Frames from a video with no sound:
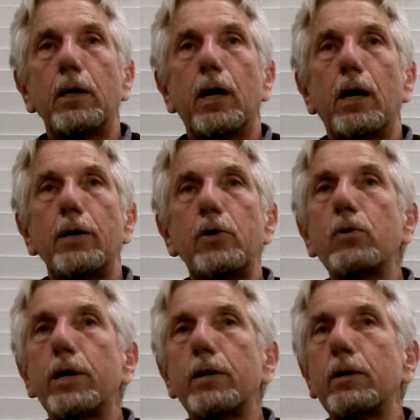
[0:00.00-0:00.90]
Uh, you
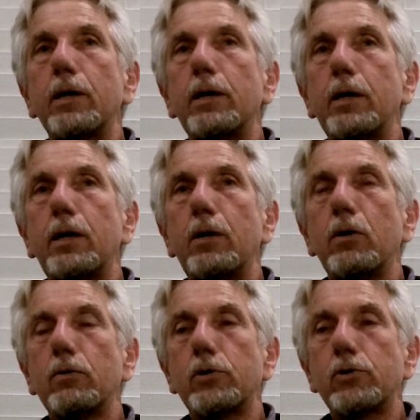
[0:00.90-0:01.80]
can, you
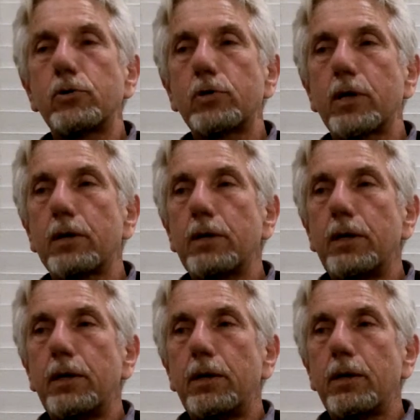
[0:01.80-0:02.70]
know, this is a
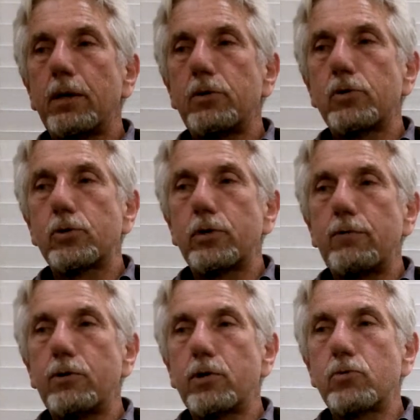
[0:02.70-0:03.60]
just to,
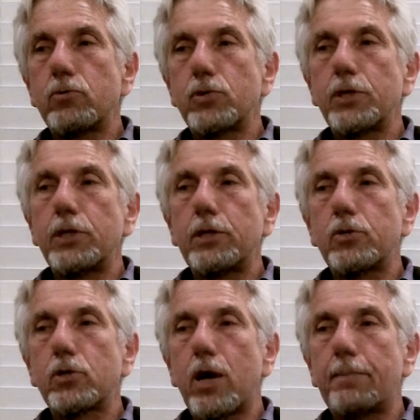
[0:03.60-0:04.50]
if you're interested in
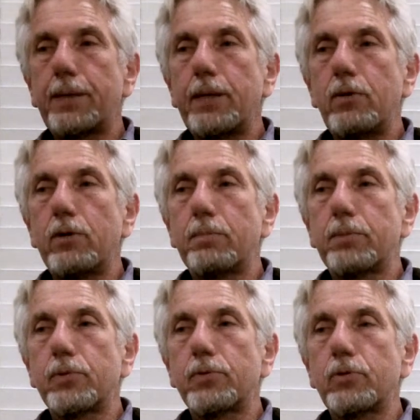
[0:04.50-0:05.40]
this topic, you can
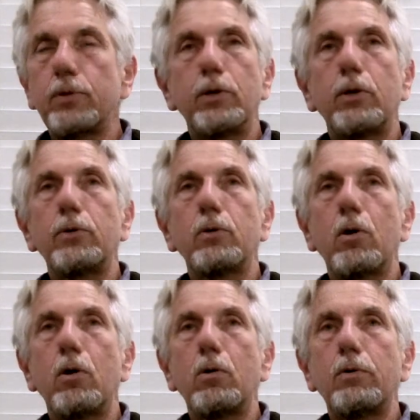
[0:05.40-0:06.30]
pursue it on your
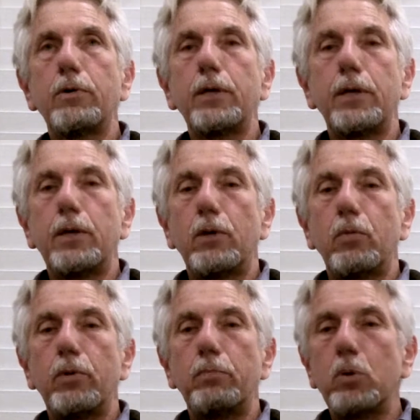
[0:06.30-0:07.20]
own
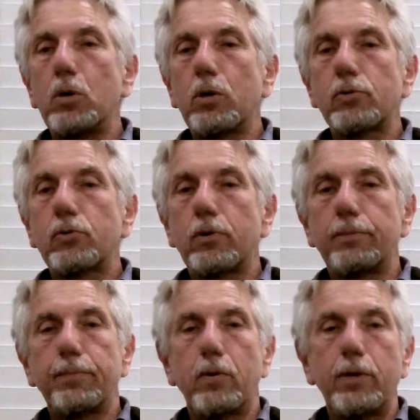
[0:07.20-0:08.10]
with books
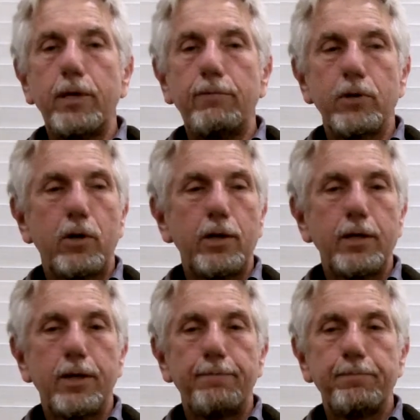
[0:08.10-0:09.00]
or, or even
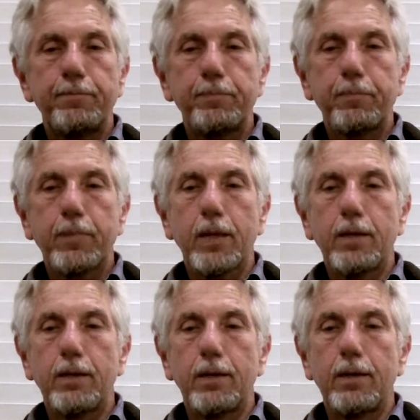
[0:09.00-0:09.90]
on um,
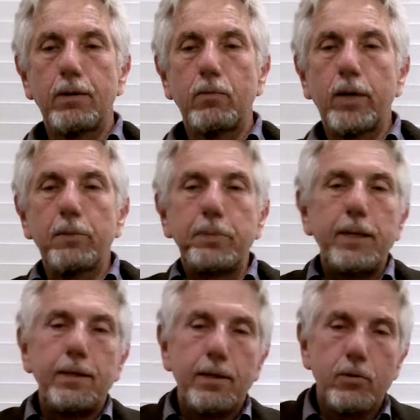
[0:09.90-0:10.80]
uh,
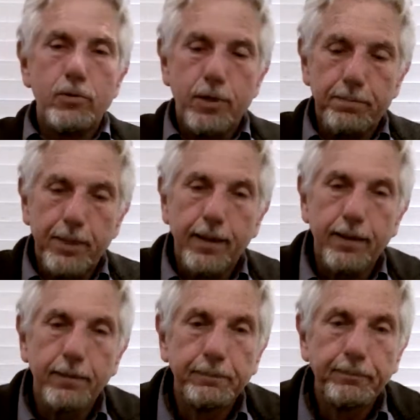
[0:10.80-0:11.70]
Wikipedia or something,
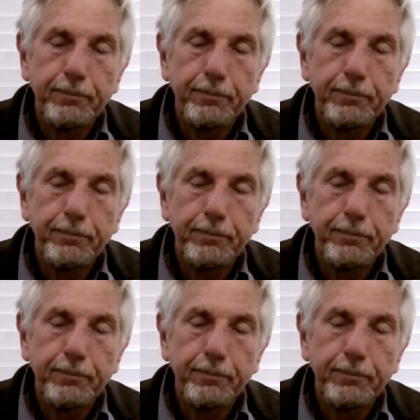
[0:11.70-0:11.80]
huh?